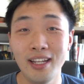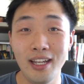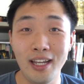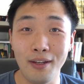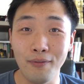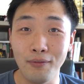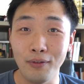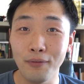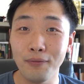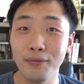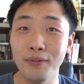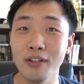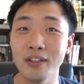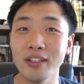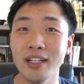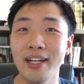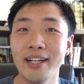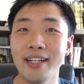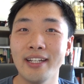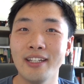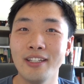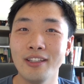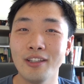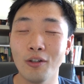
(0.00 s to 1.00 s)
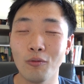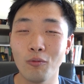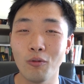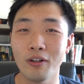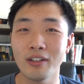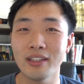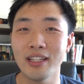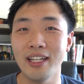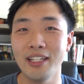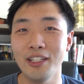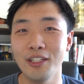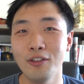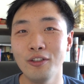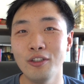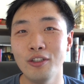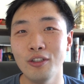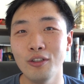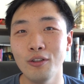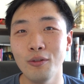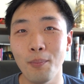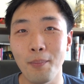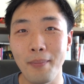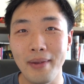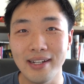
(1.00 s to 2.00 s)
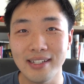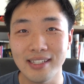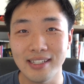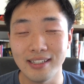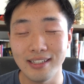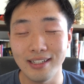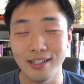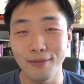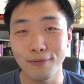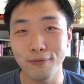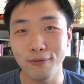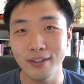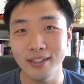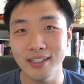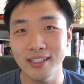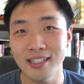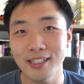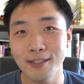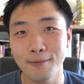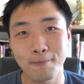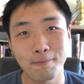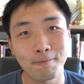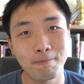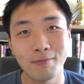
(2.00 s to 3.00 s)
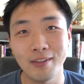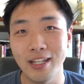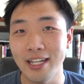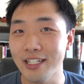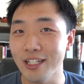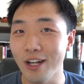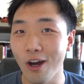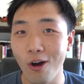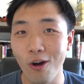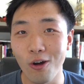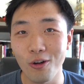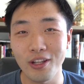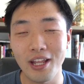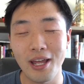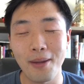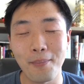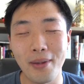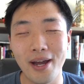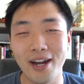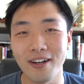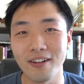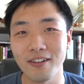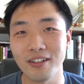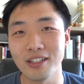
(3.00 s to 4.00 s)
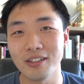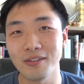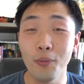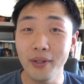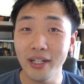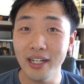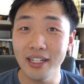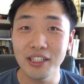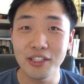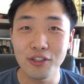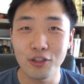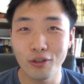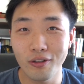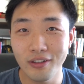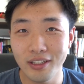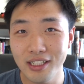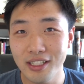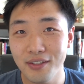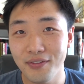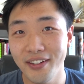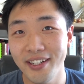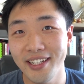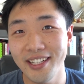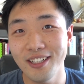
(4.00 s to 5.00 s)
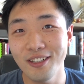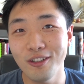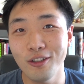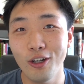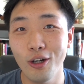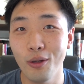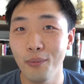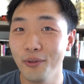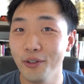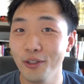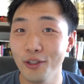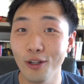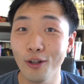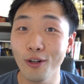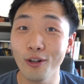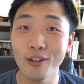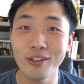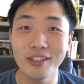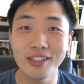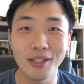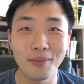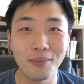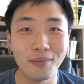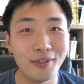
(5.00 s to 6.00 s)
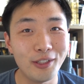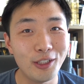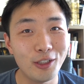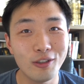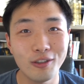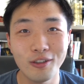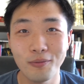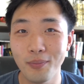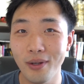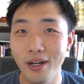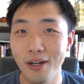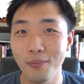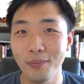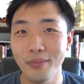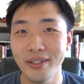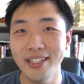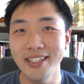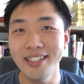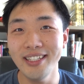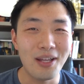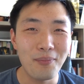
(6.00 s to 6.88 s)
If you feel like the work that you do makes a difference, that's all that matters. Hope you guys enjoyed this video. Hope you learned something new about me.